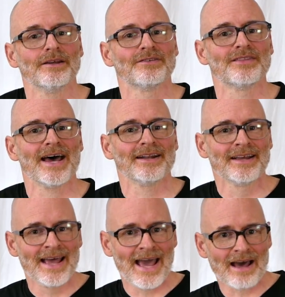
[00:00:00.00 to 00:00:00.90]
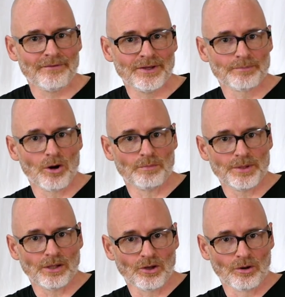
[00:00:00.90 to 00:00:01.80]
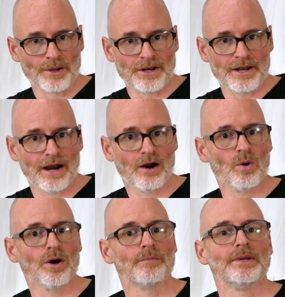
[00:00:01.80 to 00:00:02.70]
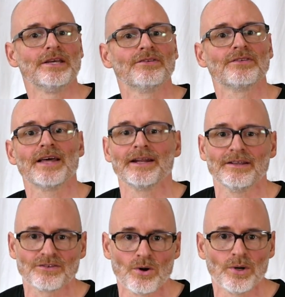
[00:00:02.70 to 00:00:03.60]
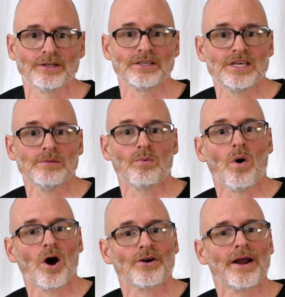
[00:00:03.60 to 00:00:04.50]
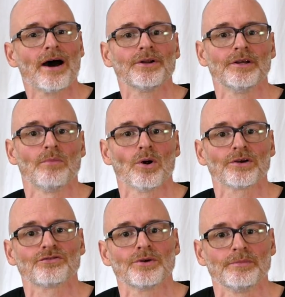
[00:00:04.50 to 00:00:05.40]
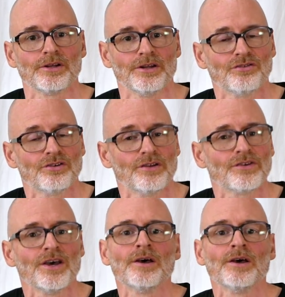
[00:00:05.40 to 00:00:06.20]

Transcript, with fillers: is that having the boat be a little bit narrower means that it's going to keep water out in more extreme conditions.